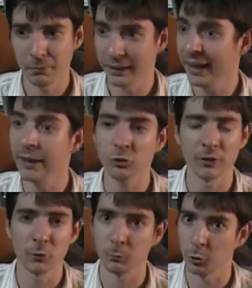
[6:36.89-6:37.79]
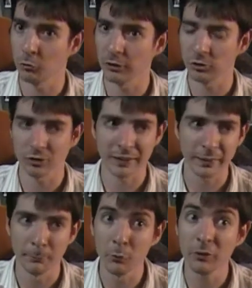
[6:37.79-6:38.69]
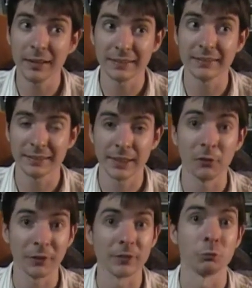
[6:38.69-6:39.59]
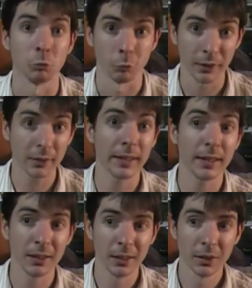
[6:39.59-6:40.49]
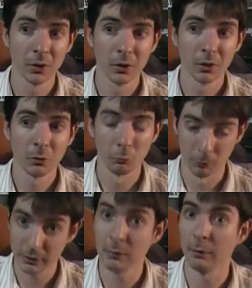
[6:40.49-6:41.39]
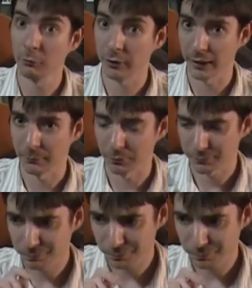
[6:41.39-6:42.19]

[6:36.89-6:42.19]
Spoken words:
The action is beautifully shot. The movie itself is really, really well framed.